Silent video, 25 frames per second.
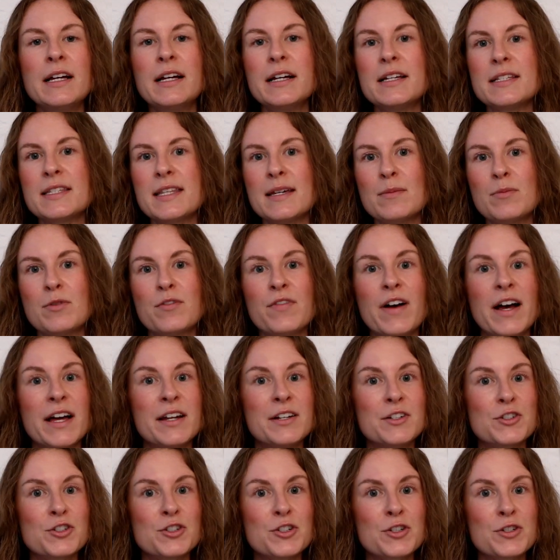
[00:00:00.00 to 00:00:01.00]
as they provide
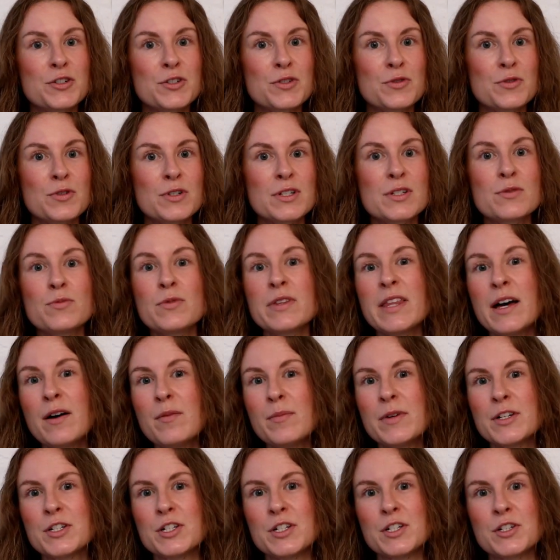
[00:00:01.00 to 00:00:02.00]
a sugar source without
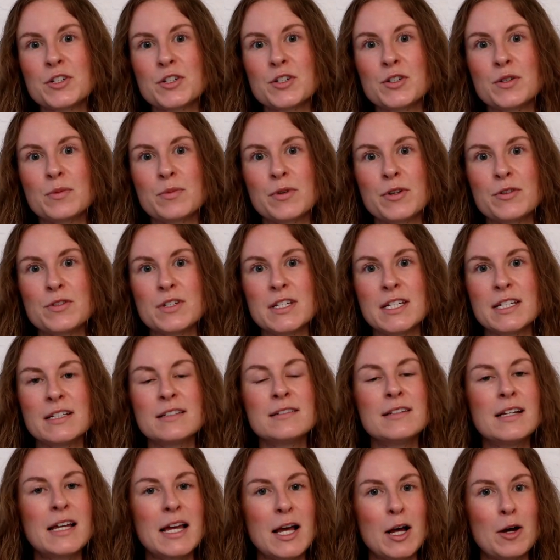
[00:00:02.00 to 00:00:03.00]
much additional protein,
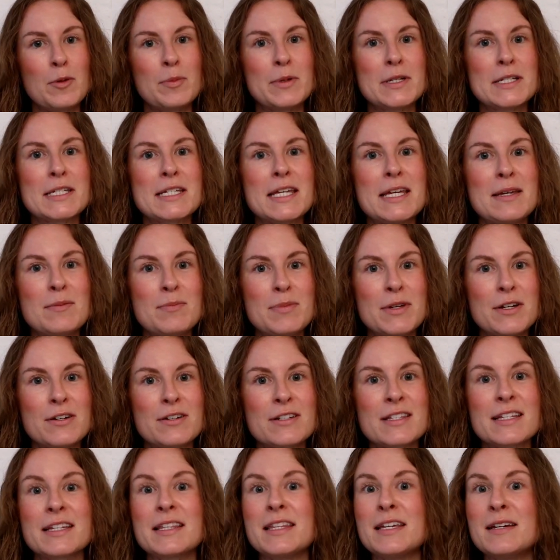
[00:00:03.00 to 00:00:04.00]
helping to keep
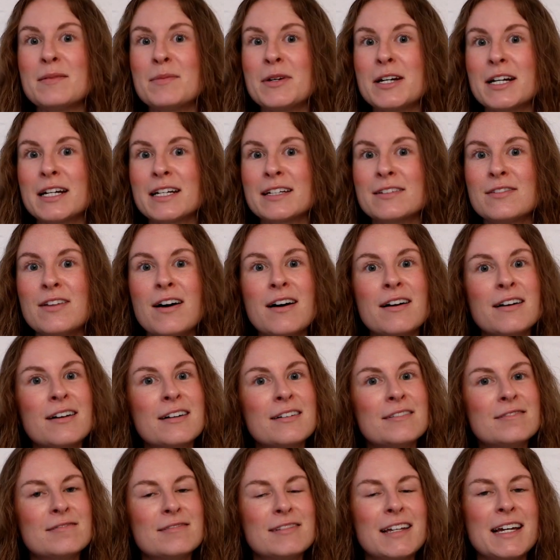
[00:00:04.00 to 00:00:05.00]
beers like the American
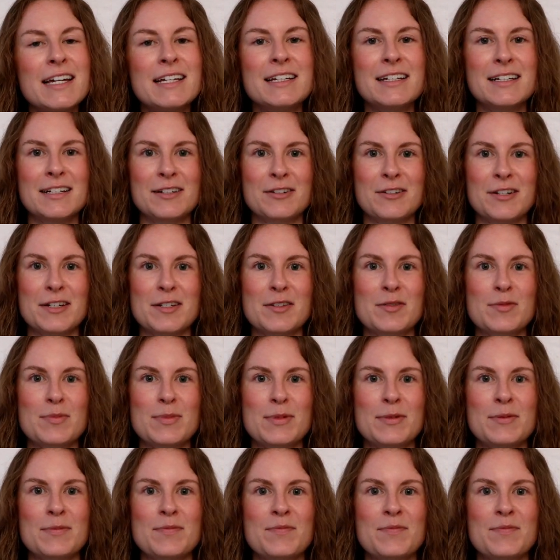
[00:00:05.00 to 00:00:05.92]
lager light and crisp.